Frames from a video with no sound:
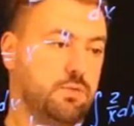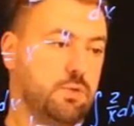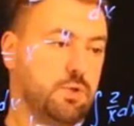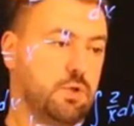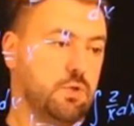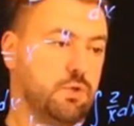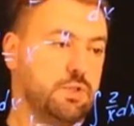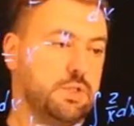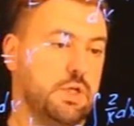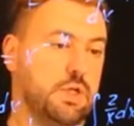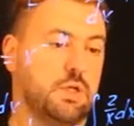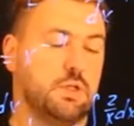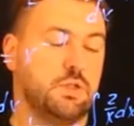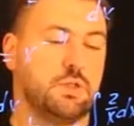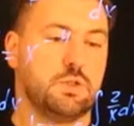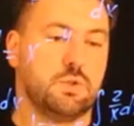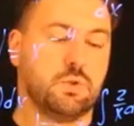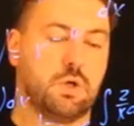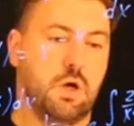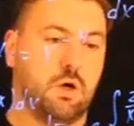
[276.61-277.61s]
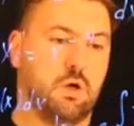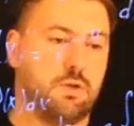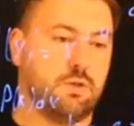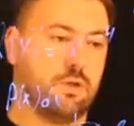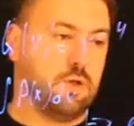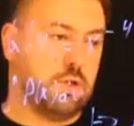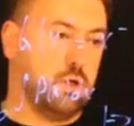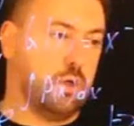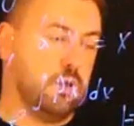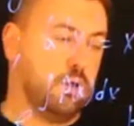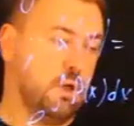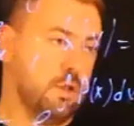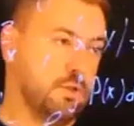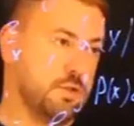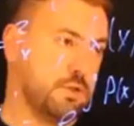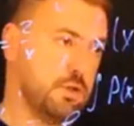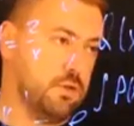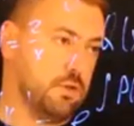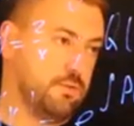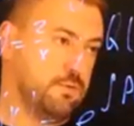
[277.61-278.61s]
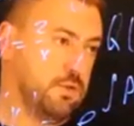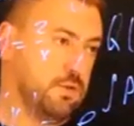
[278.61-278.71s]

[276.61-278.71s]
We don't take into account the constant of